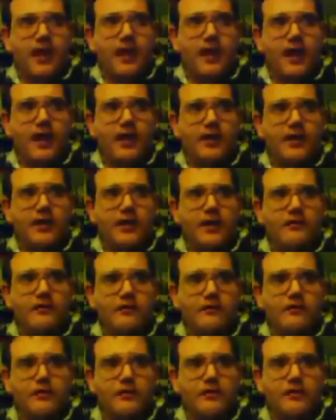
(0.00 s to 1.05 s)
I like
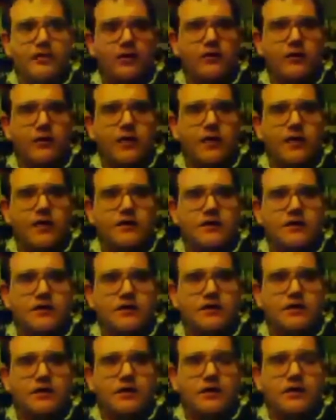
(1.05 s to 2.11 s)
them only
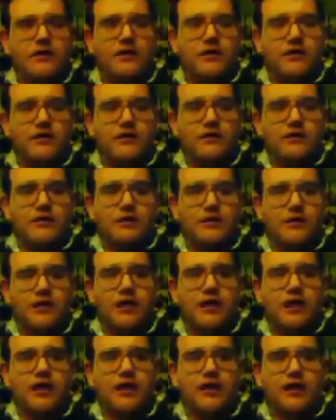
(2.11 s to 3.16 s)
as
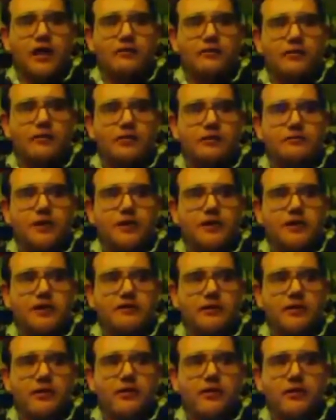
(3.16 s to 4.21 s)
I like them and
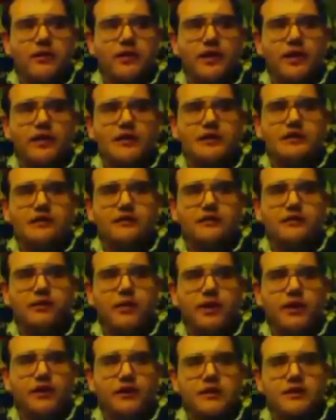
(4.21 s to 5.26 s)
respect them only as
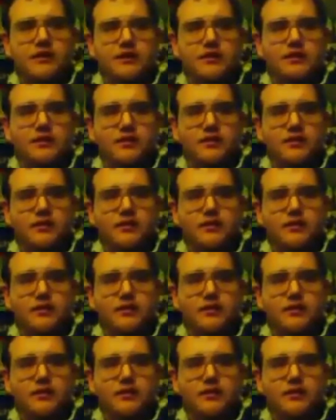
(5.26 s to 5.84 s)
friends.